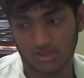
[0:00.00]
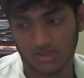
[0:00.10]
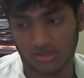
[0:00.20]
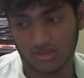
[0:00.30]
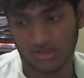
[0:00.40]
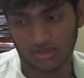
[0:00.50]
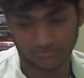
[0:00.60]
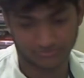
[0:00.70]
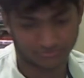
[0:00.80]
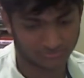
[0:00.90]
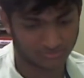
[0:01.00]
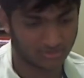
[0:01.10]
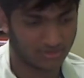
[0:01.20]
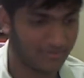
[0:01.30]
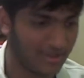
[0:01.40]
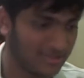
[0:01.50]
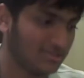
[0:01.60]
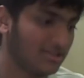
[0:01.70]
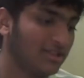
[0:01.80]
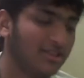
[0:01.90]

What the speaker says: So basically the